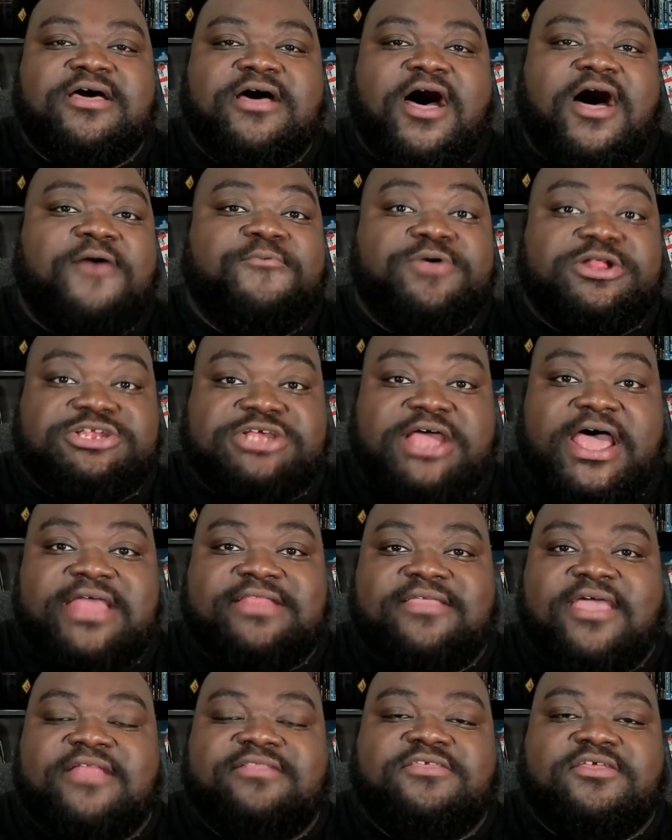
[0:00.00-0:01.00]
which I
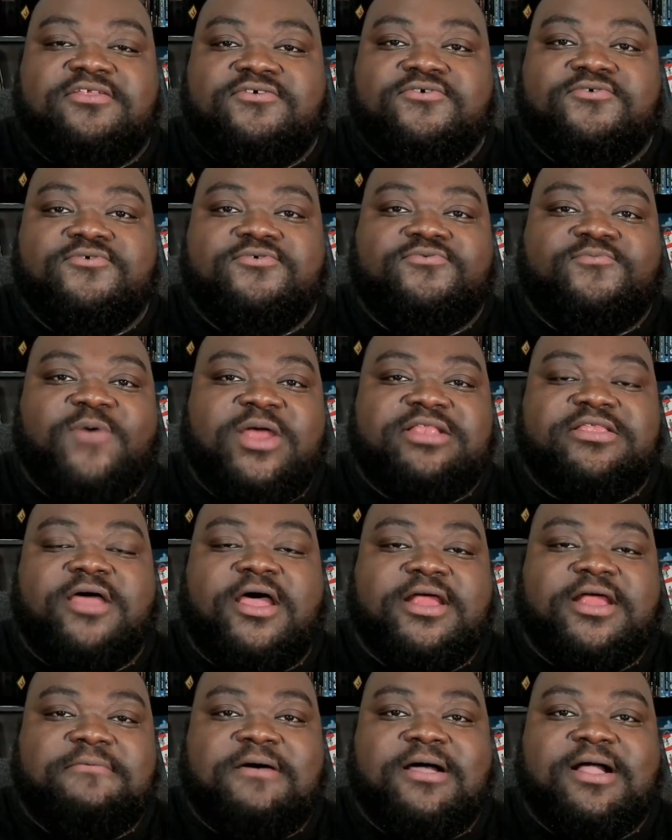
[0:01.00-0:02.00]
tend to do when
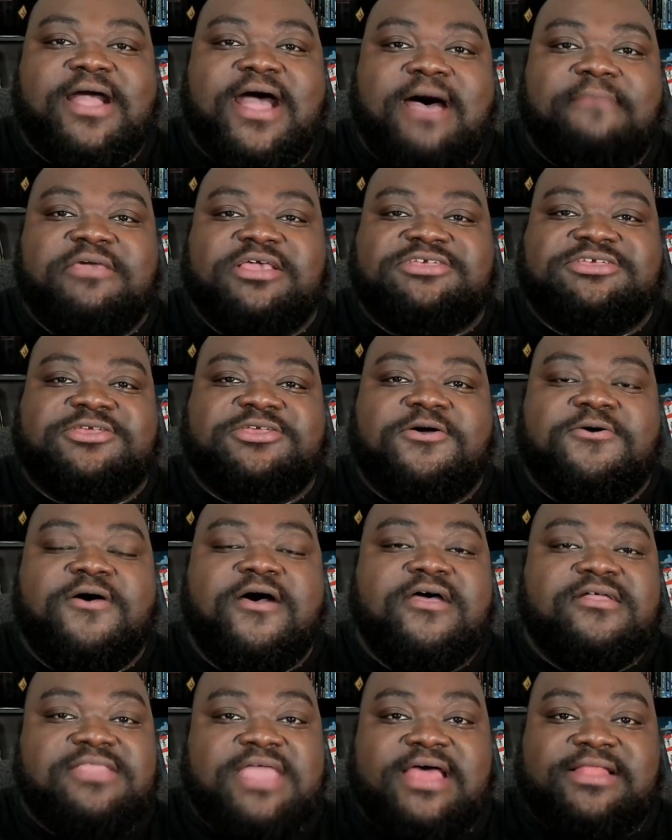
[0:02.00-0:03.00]
talking about comics. So
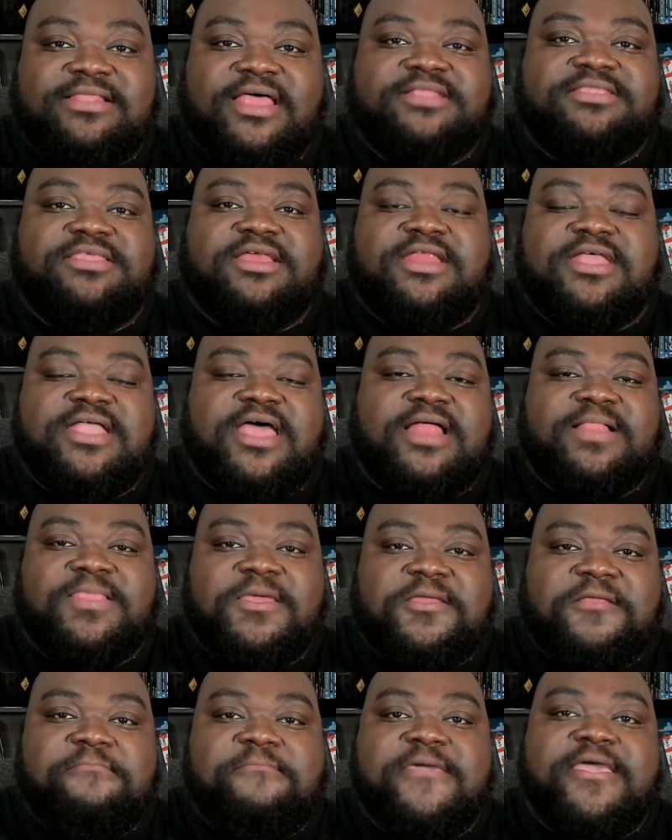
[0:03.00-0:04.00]
that lengthened it out a
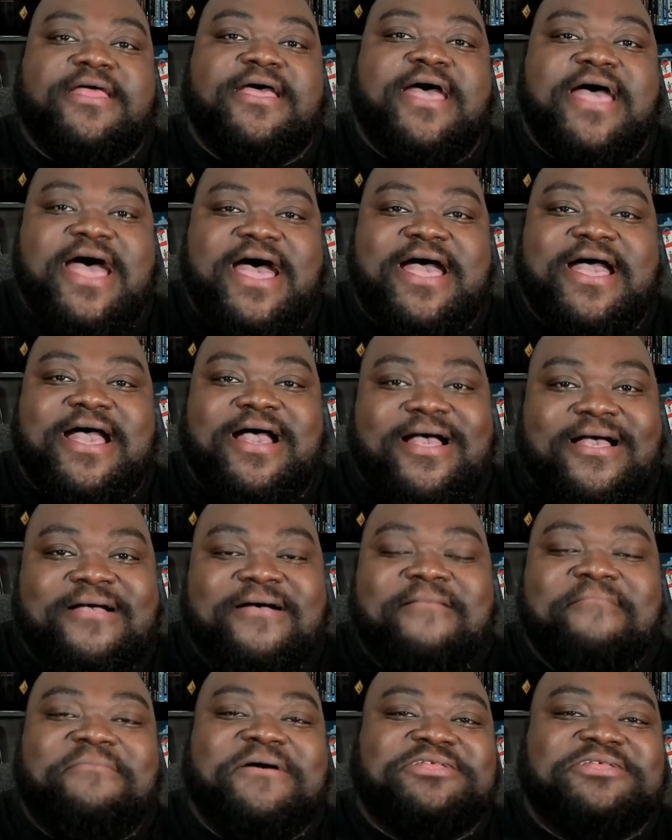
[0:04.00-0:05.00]
little bit.
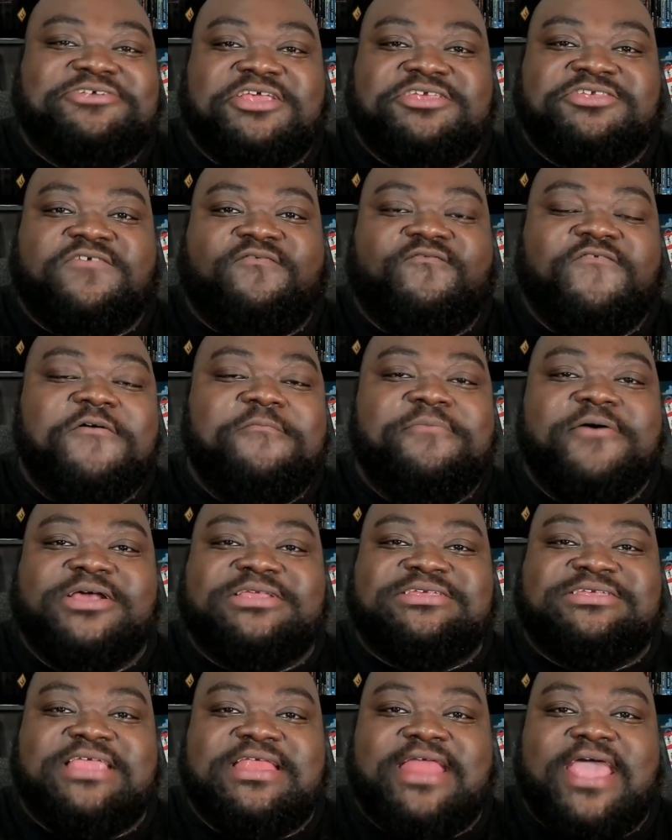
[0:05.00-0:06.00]
But just a few
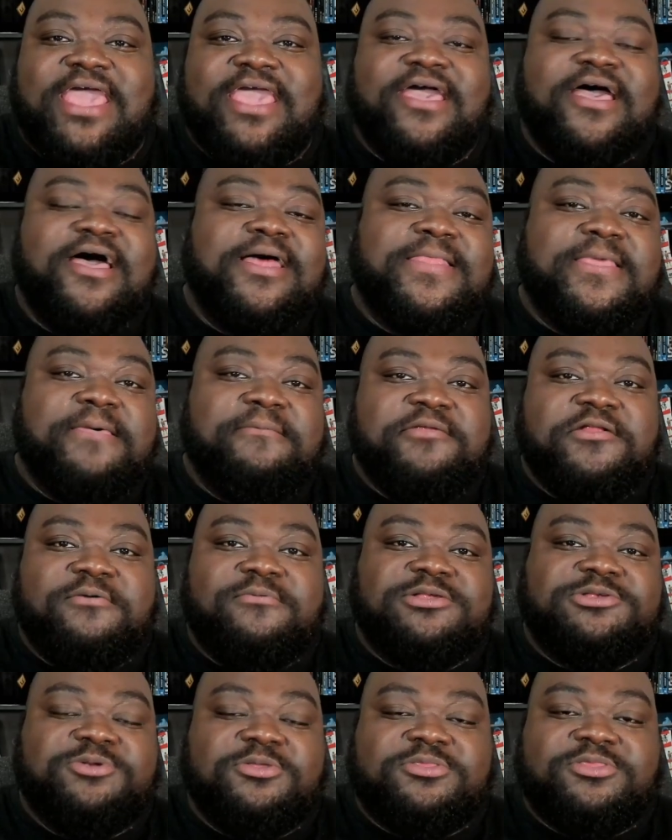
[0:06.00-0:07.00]
books today. Let me know
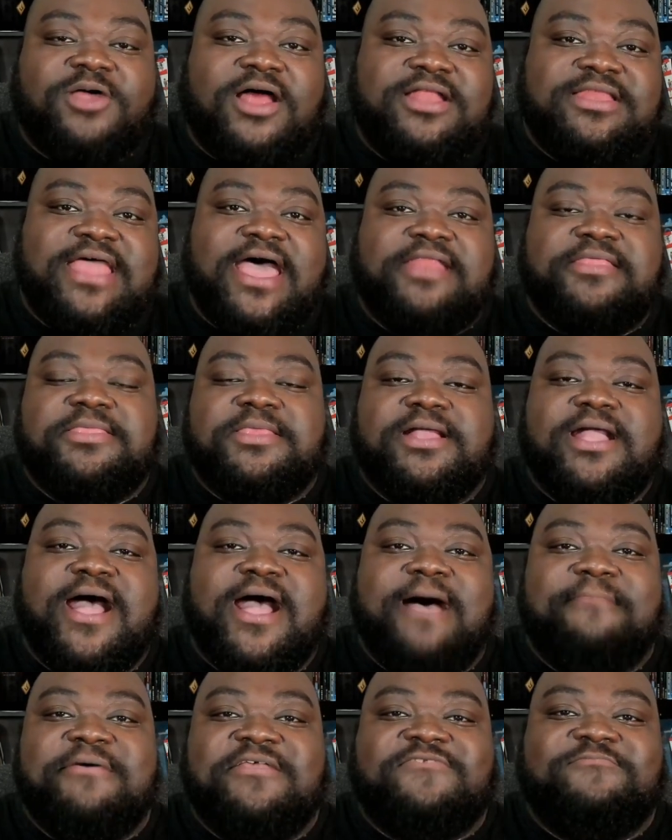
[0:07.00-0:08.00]
what you thought down in the
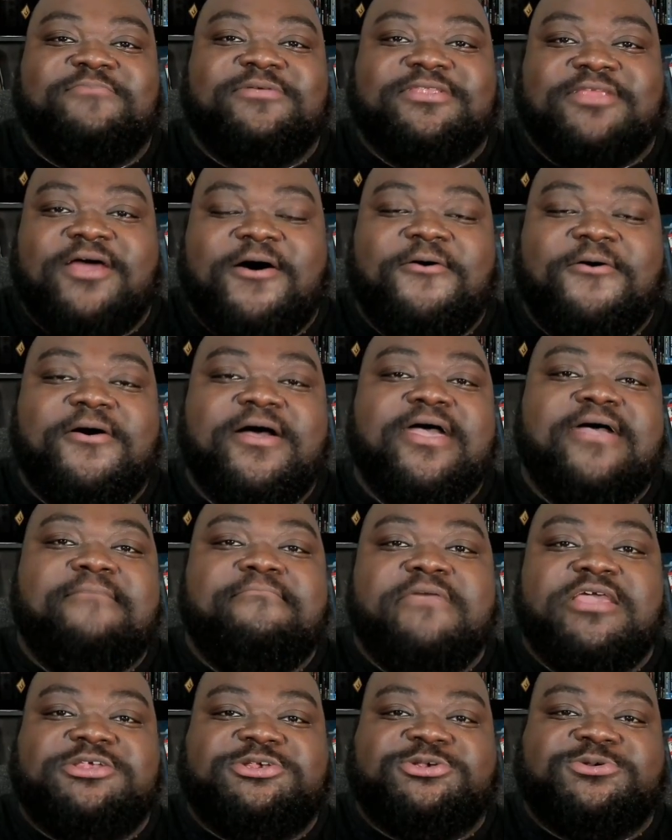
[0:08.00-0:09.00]
comments below.
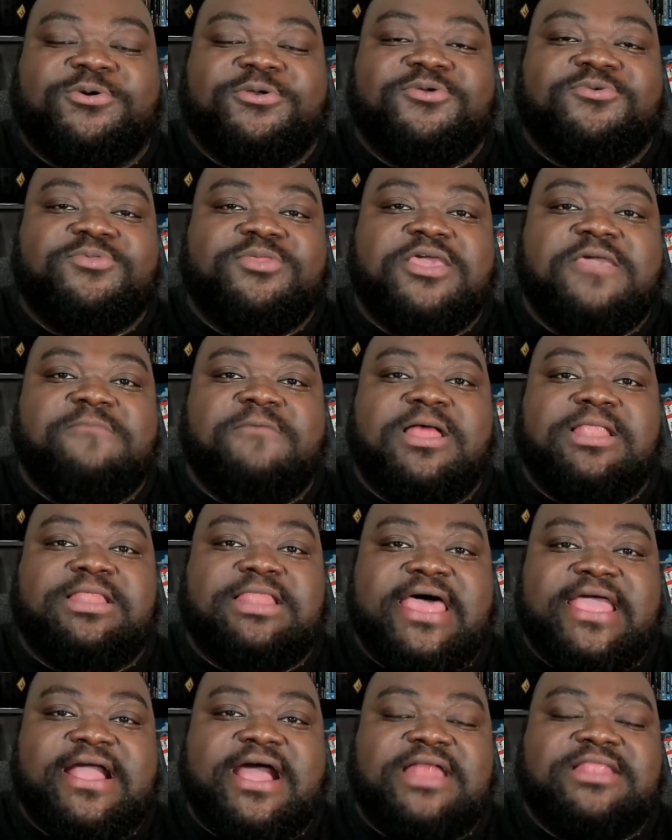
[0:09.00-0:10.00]
Make sure you leave a
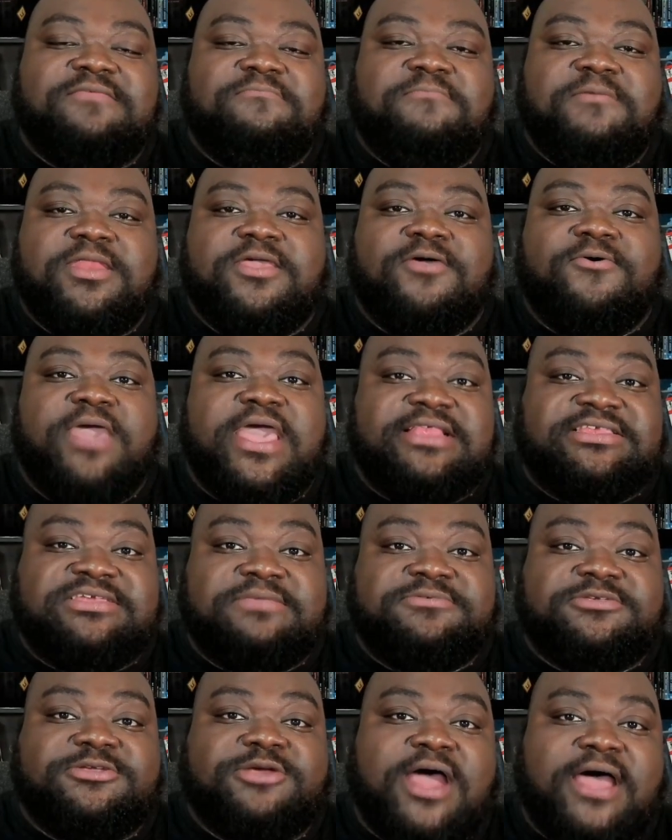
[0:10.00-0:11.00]
like on the video and
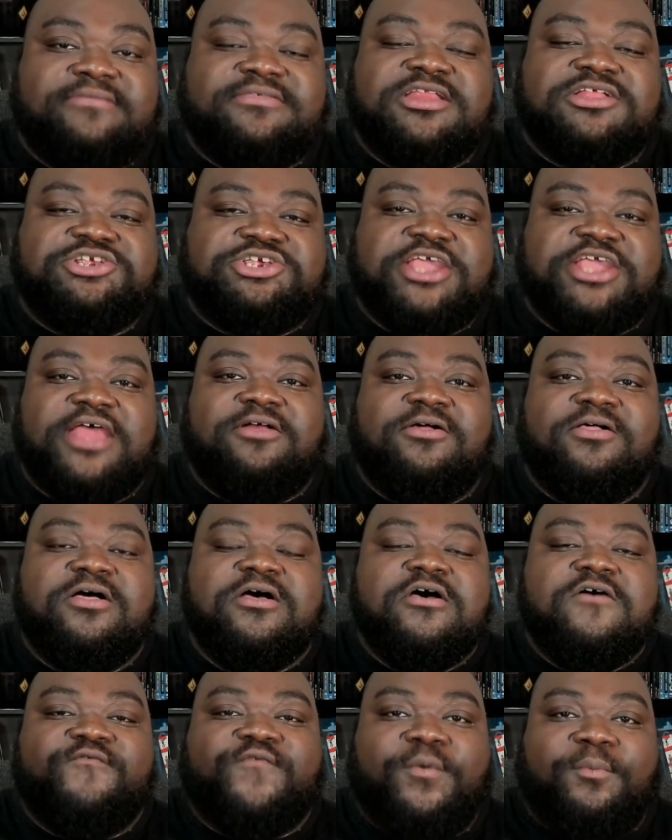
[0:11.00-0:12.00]
subscribe to the channel
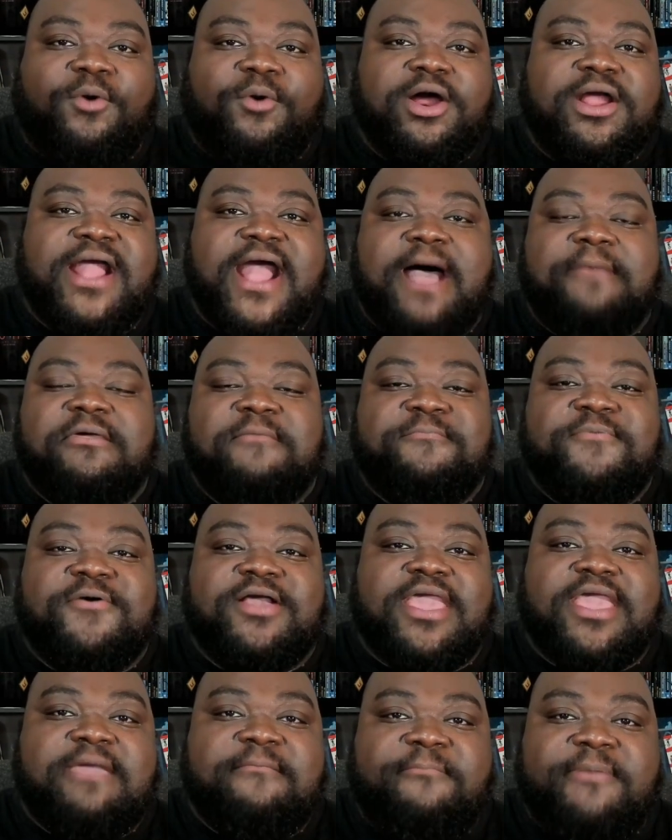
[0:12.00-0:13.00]
for more comic
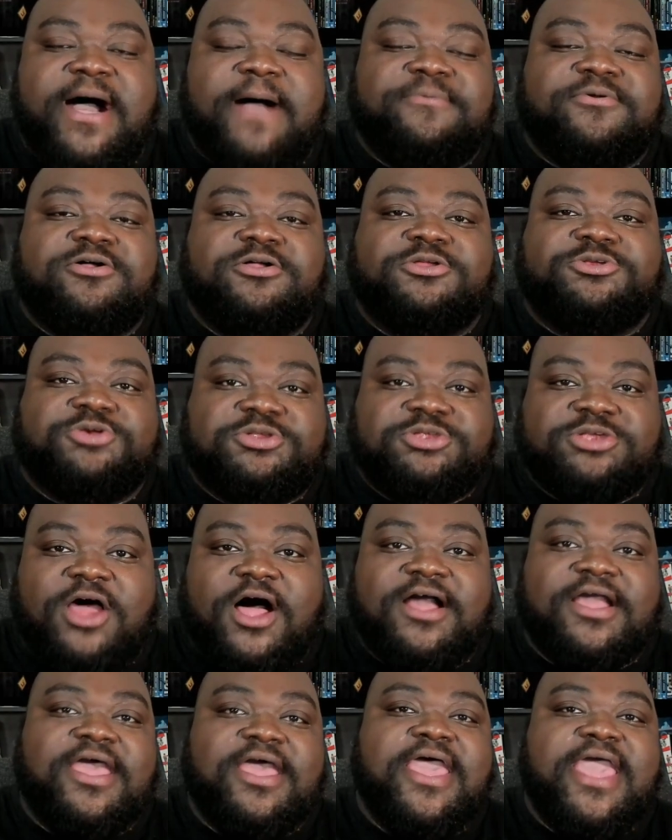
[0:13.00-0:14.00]
book and pop culture
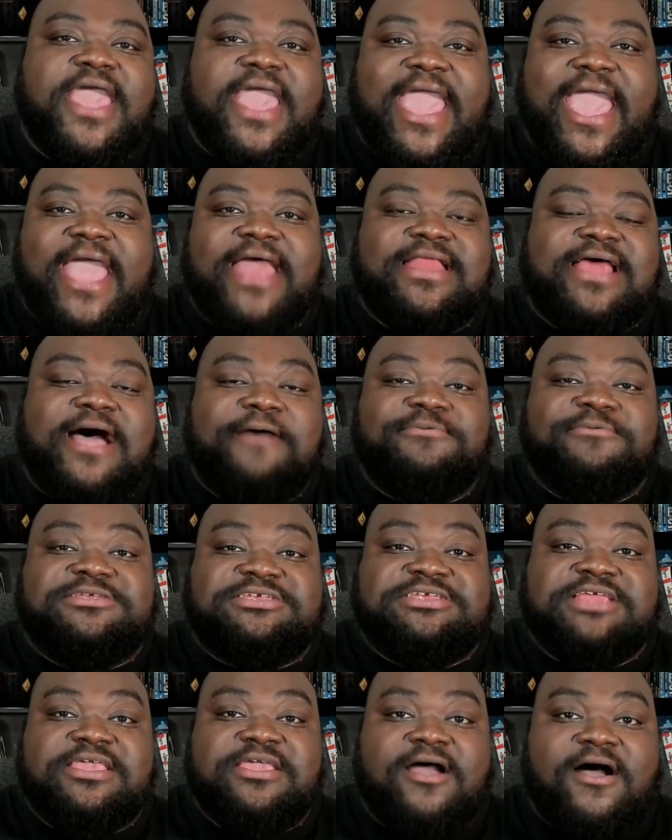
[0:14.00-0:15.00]
talk. And I will
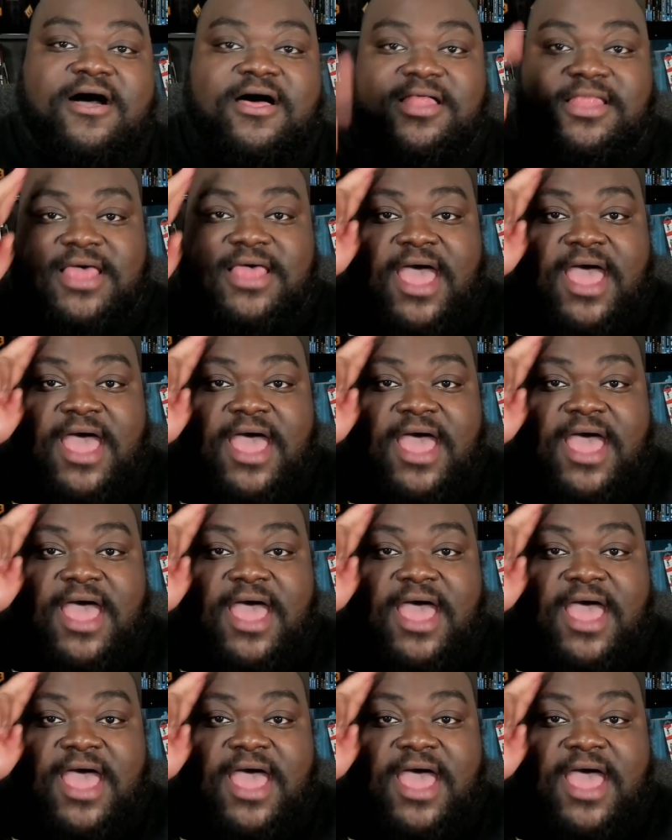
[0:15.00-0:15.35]
see y'all